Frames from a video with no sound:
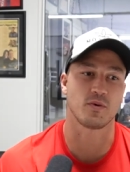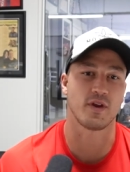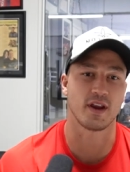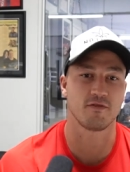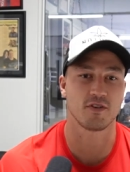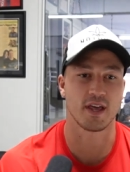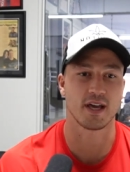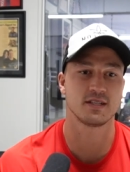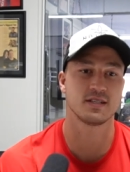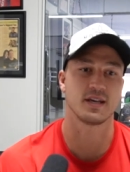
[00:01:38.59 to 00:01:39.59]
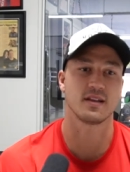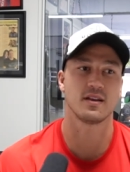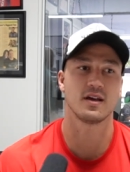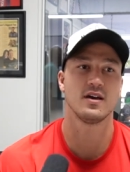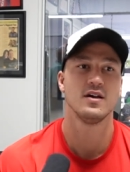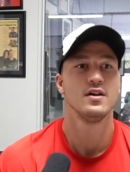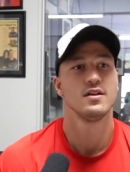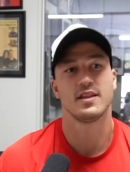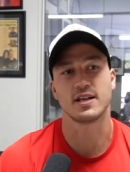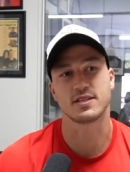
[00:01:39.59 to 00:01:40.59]
We're ready for that. And
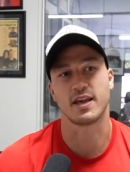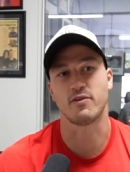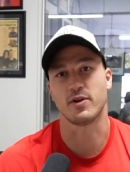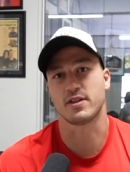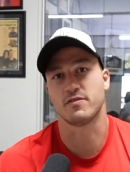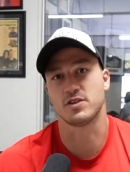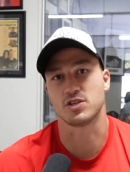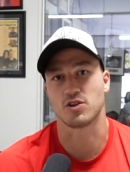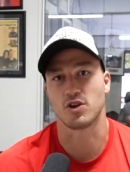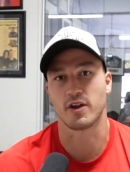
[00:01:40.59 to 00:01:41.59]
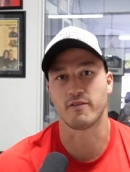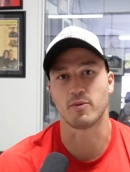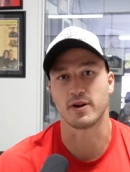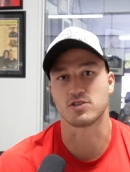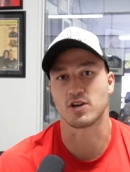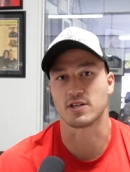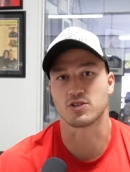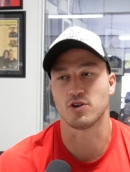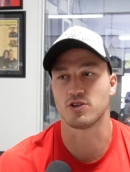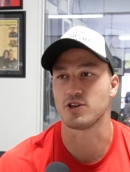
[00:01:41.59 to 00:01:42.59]
that's the heavyweight division. You know, everybody tries
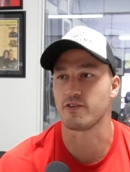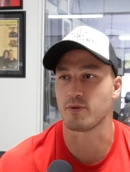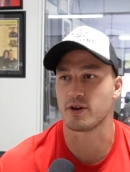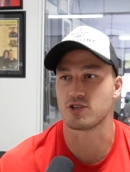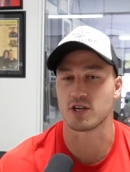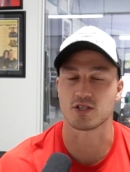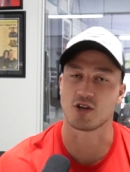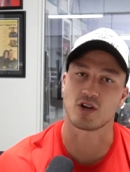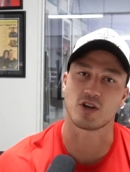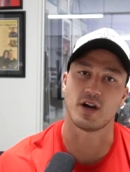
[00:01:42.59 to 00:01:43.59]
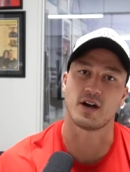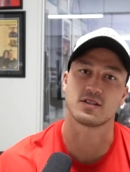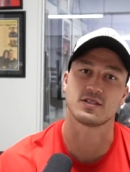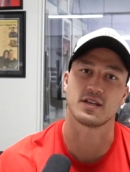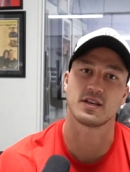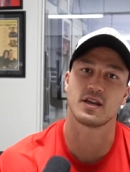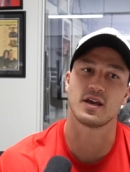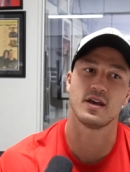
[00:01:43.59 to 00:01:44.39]
to hurt you. Everybody tries to knock you out. And